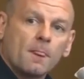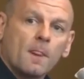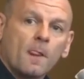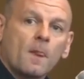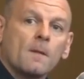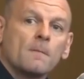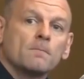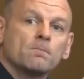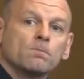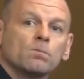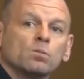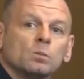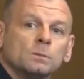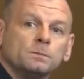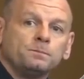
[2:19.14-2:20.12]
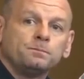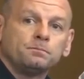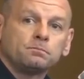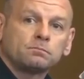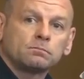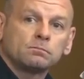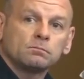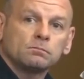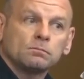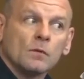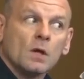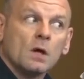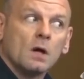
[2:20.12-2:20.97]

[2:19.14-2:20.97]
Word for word: And what would your rank have been at that point?